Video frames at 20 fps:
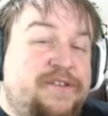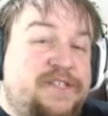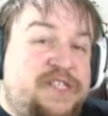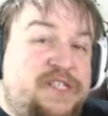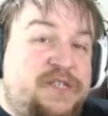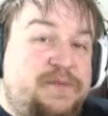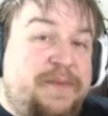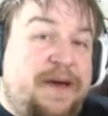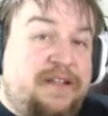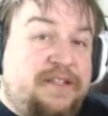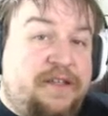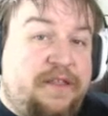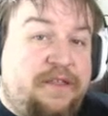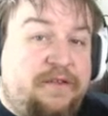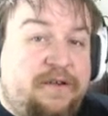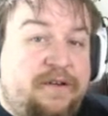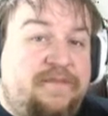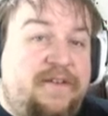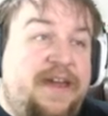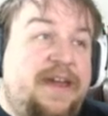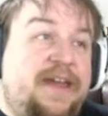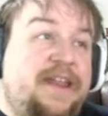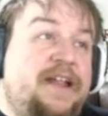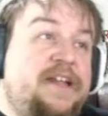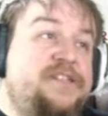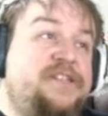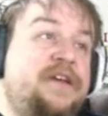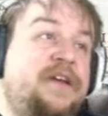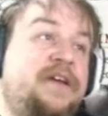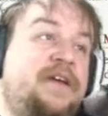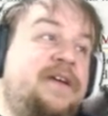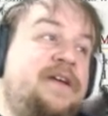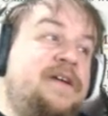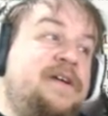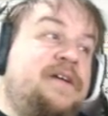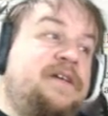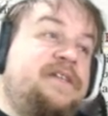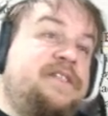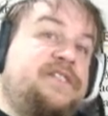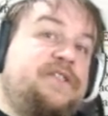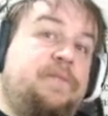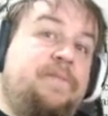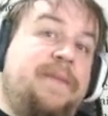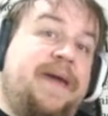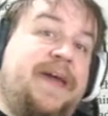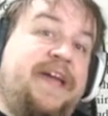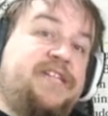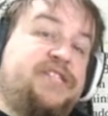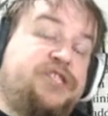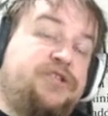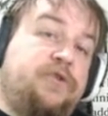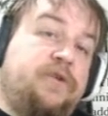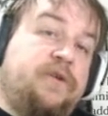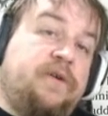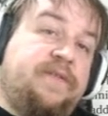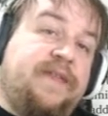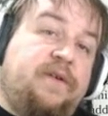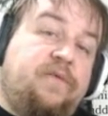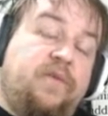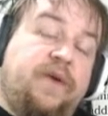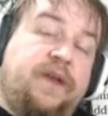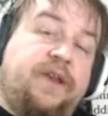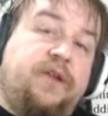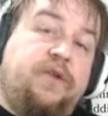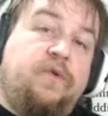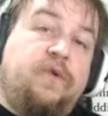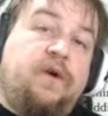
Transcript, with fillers: smell to their advantage. So make sure that when you